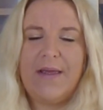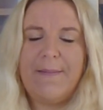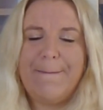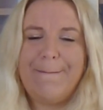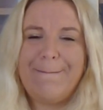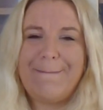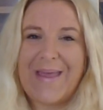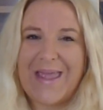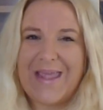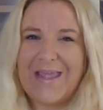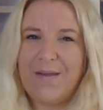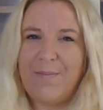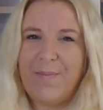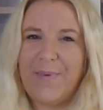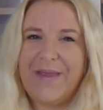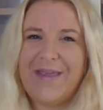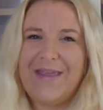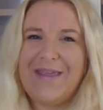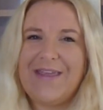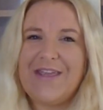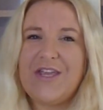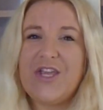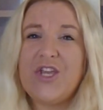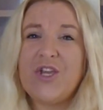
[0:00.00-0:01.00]

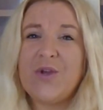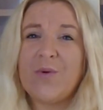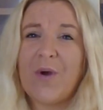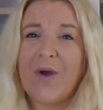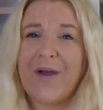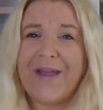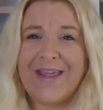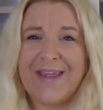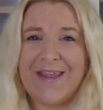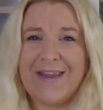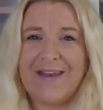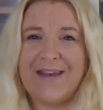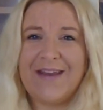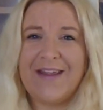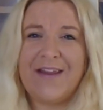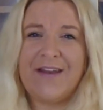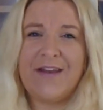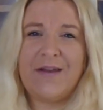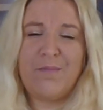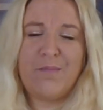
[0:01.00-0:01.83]
Maybe you are in an